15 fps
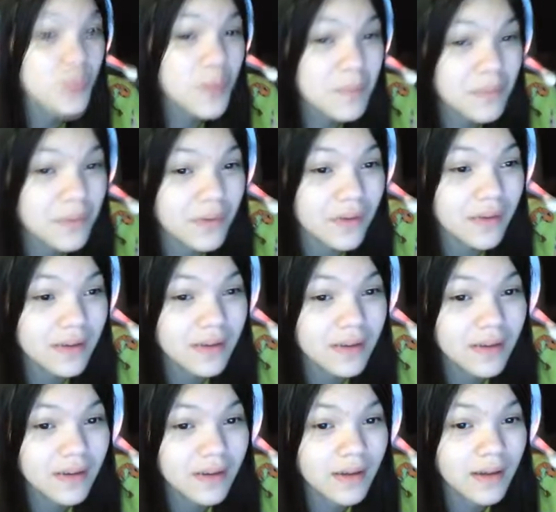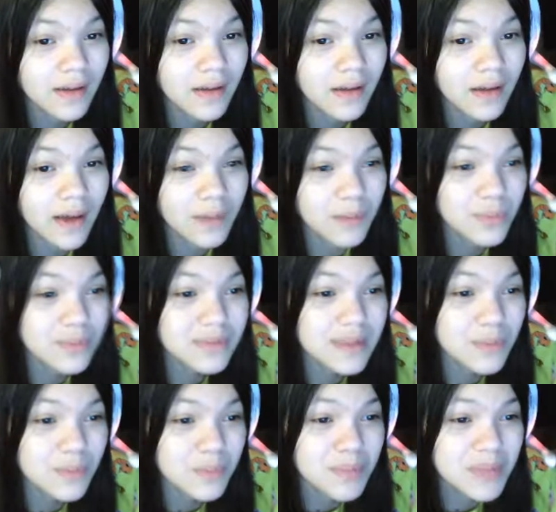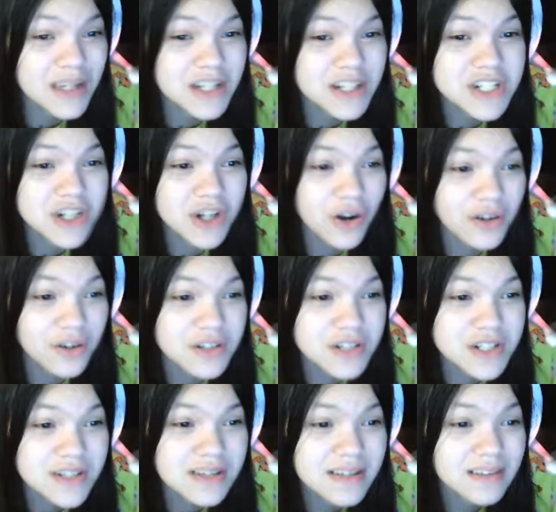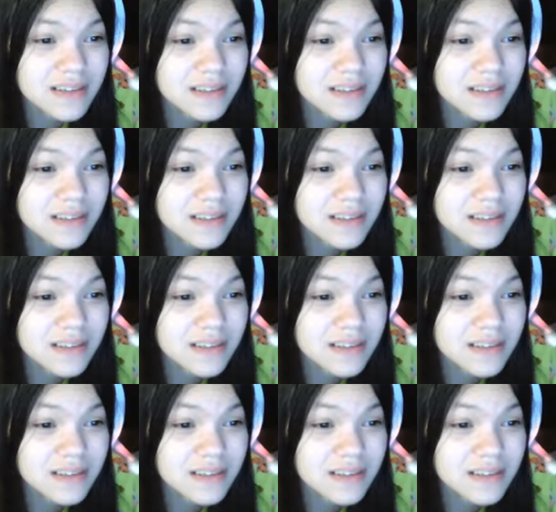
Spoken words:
whimper at what they were being charged.